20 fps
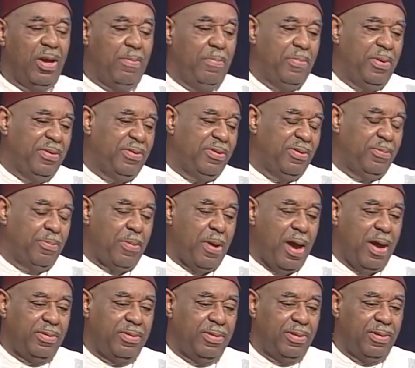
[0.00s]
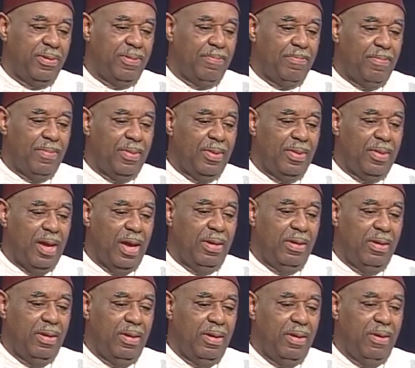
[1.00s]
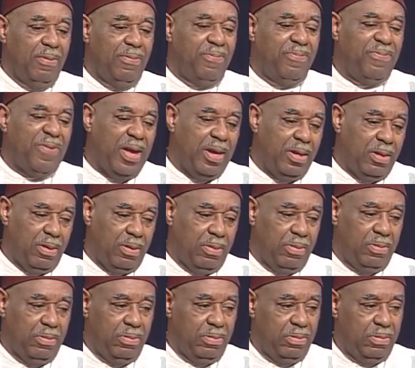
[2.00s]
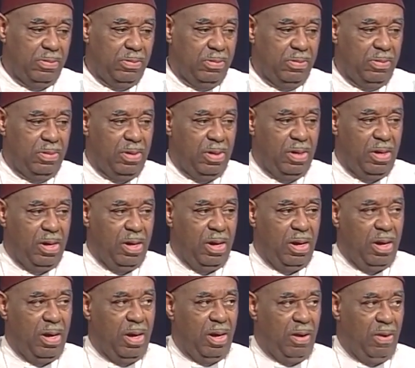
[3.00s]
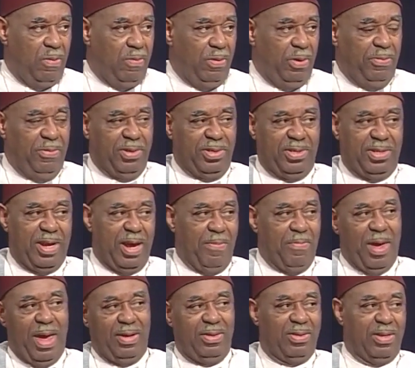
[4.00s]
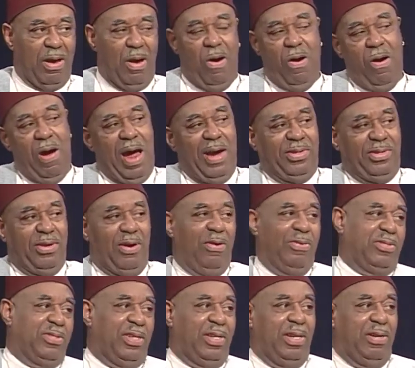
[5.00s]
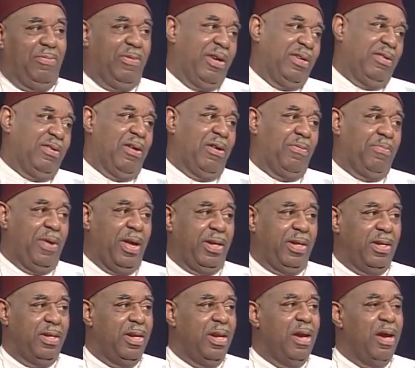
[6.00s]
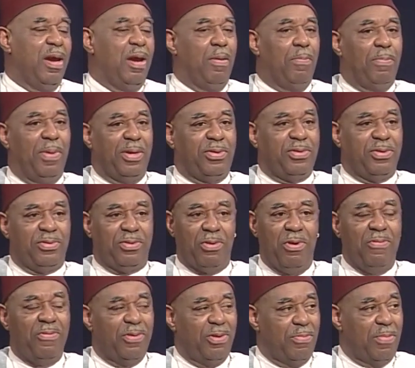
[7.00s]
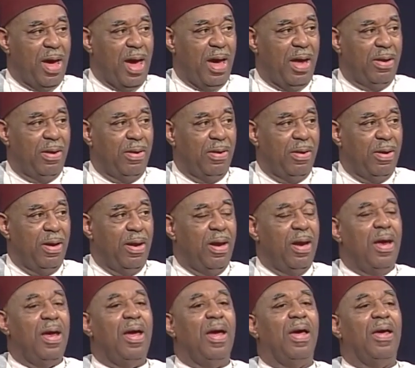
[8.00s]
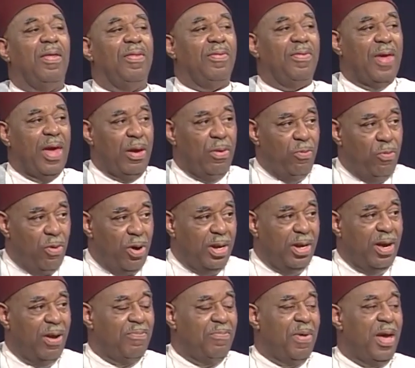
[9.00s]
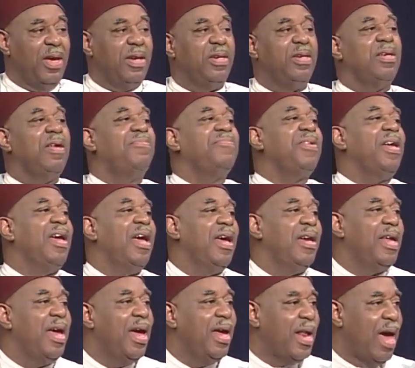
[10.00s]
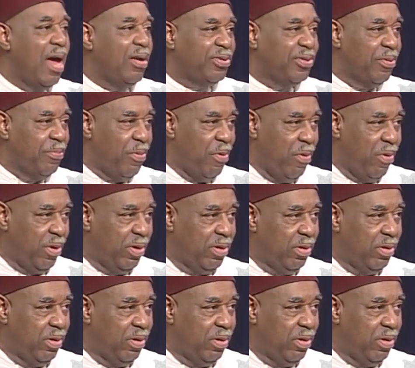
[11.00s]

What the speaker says: business prizes that fail, we would stand back and say, oh, I told you he wasn't going to make it. But the truth of the matter, they would have made it if they had had our support.